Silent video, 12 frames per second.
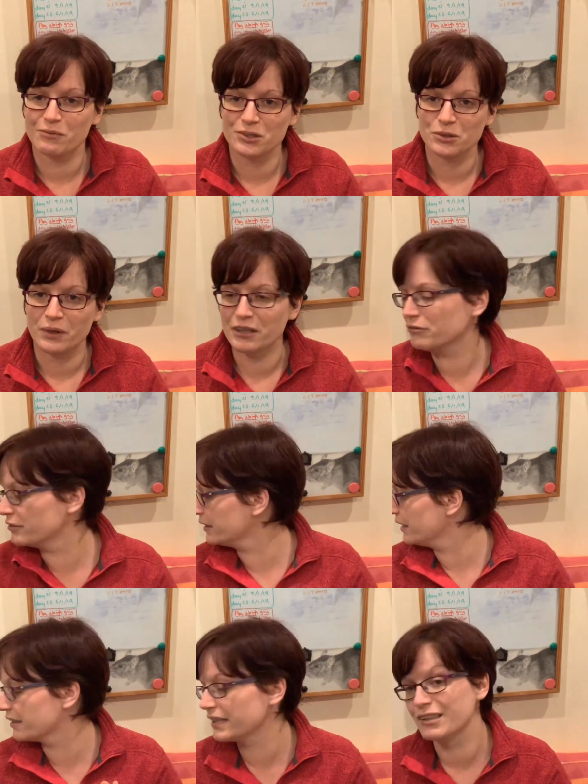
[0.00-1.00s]
was quite funny.
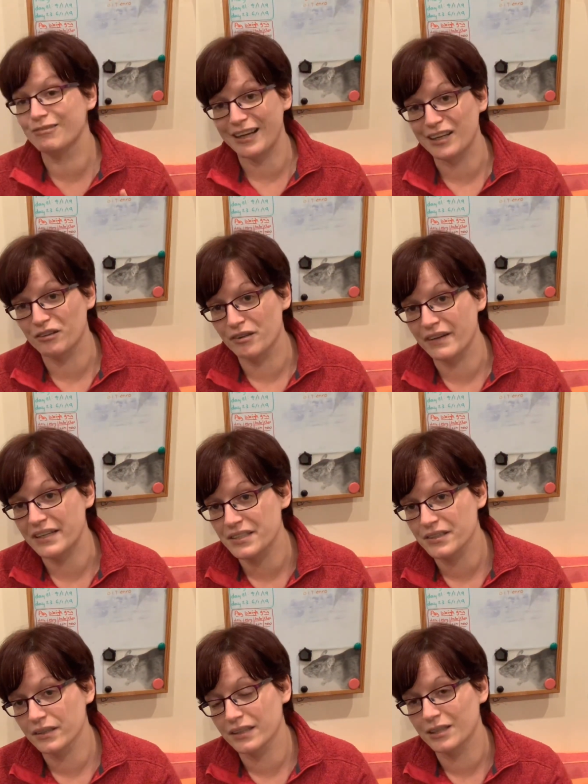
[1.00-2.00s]
I think the rat got
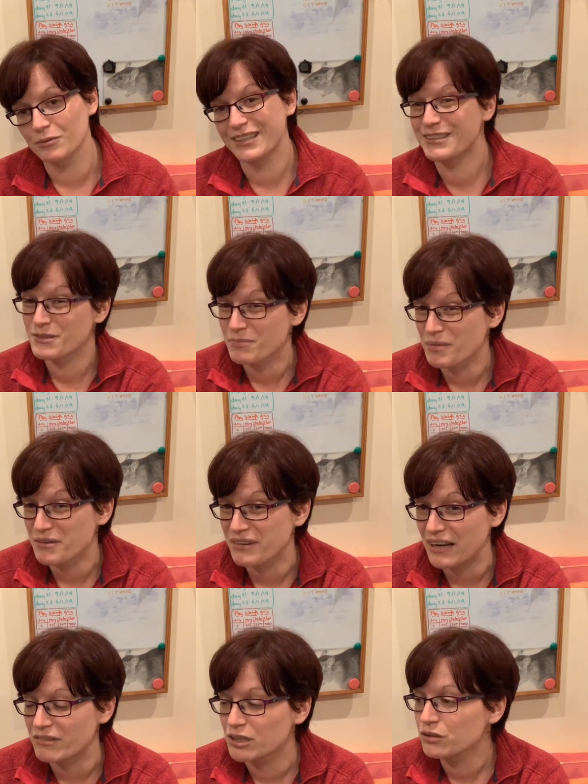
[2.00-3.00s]
revenge on that one. It's probably
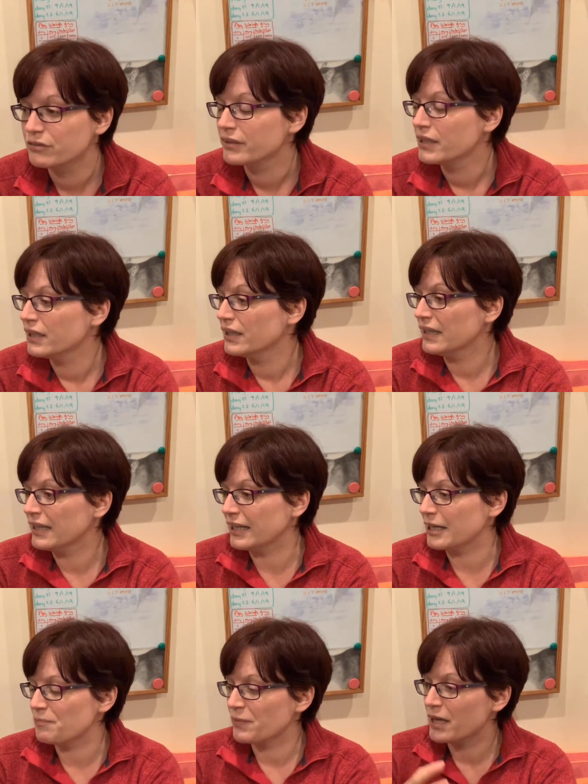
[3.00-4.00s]
fair enough.
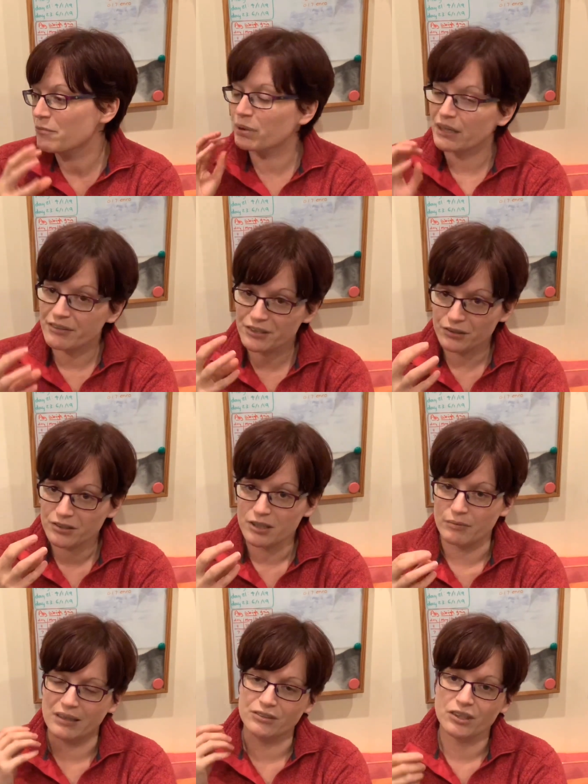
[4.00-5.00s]
But if it does
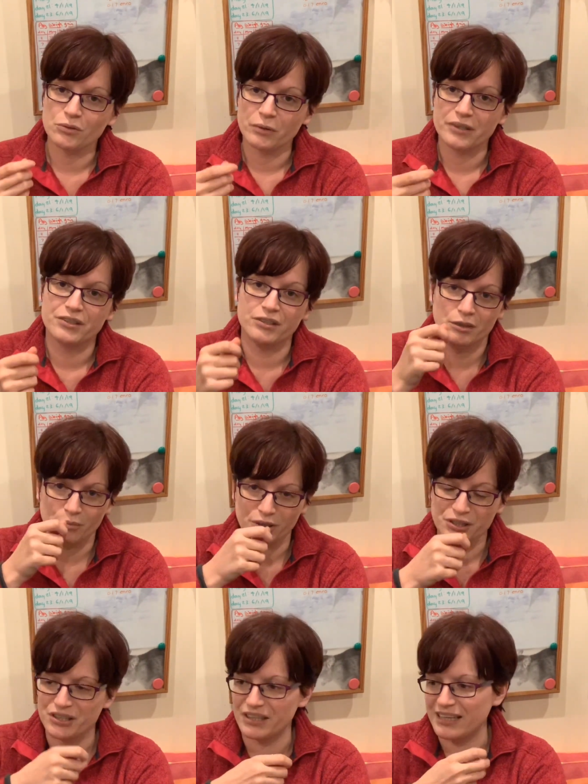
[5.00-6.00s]
come out, don't worry too
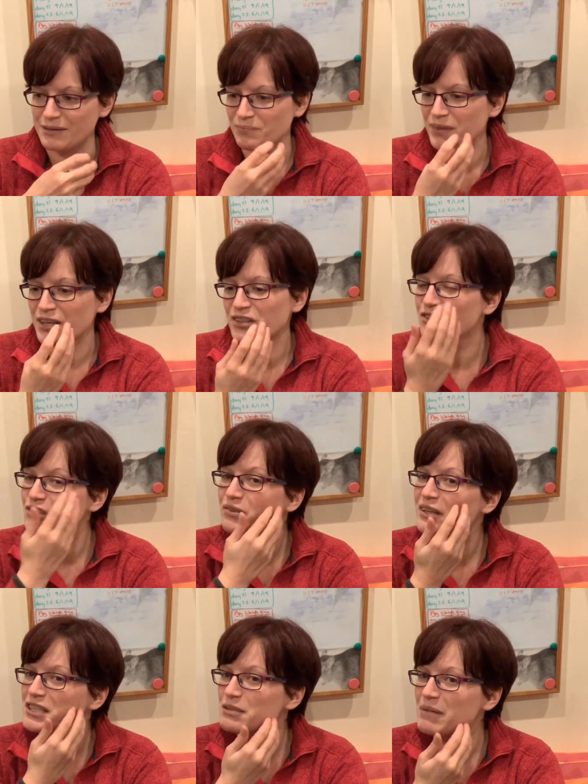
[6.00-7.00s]
much. Just try
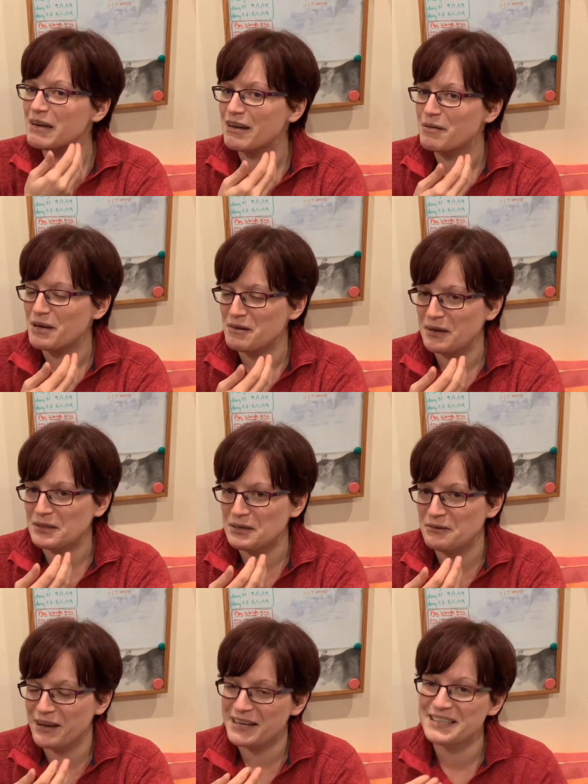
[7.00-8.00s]
and smear it a bit around the
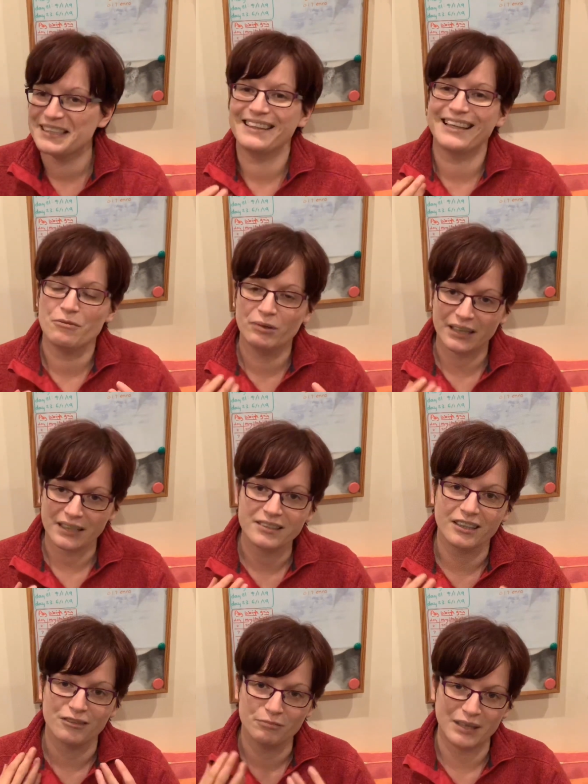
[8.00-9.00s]
face and they will get
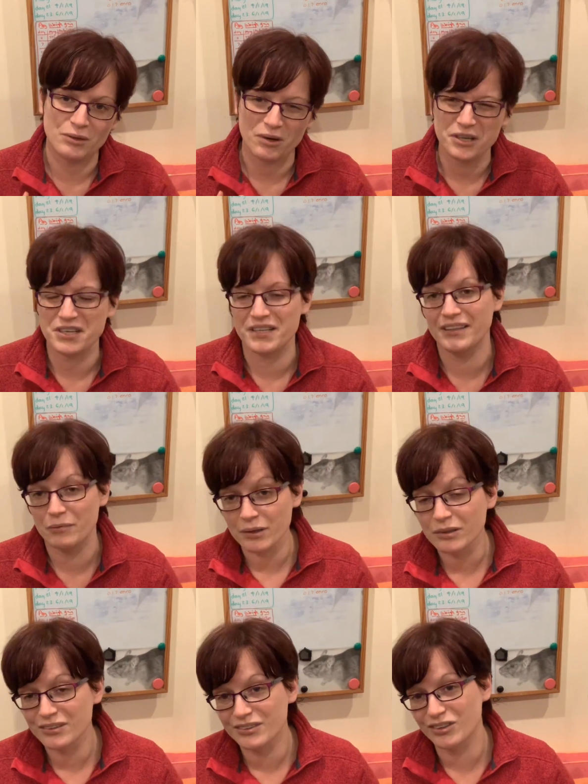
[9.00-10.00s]
it off by washing. They
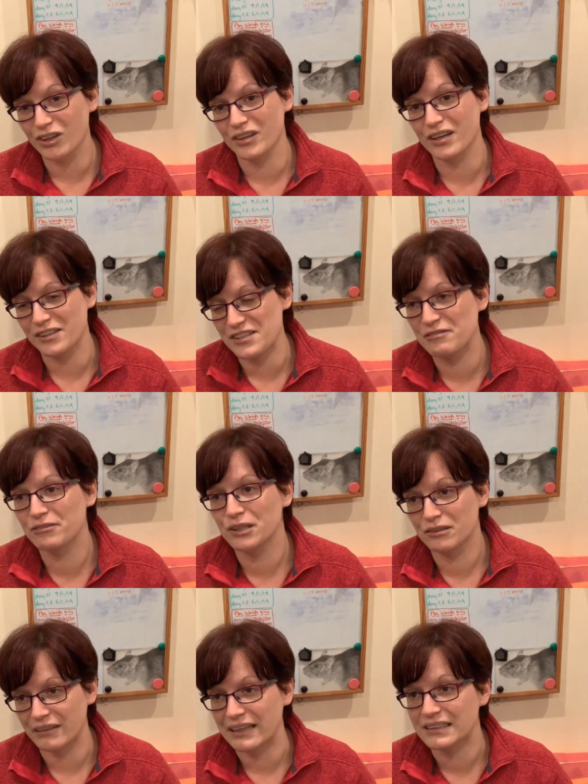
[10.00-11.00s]
will not get the full
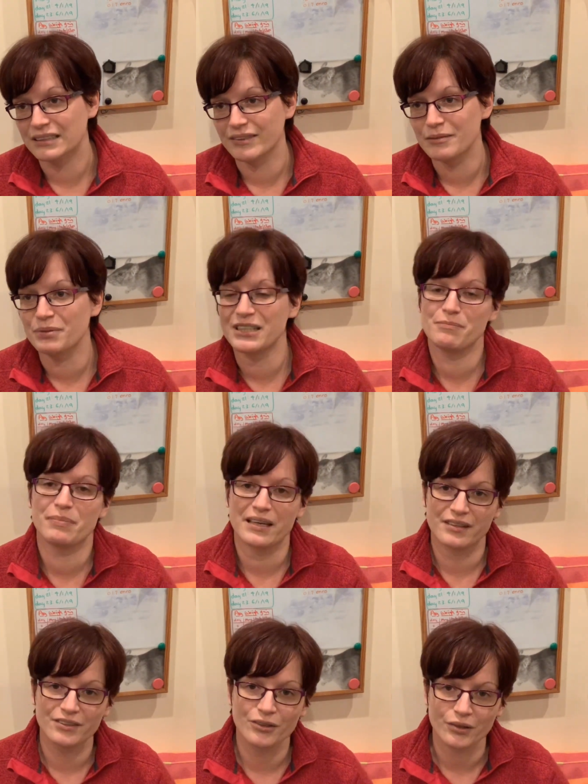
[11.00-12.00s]
effect of it, but it's better
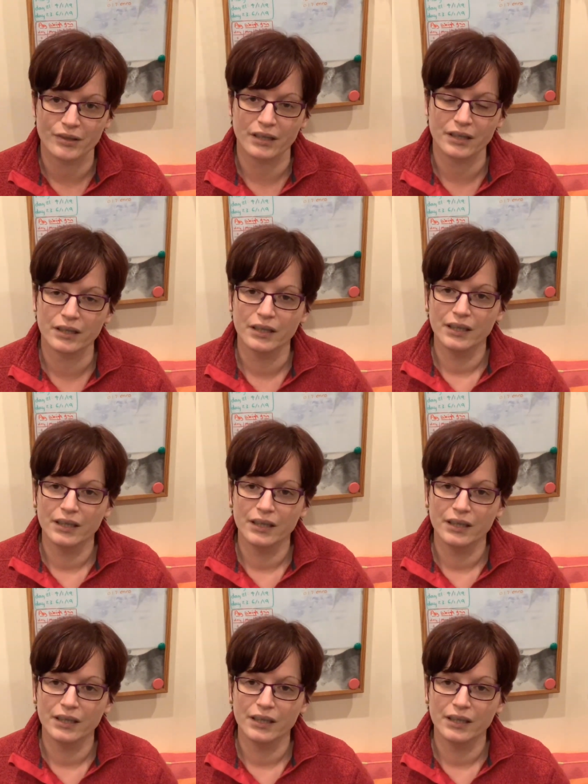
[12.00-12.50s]
than nothing.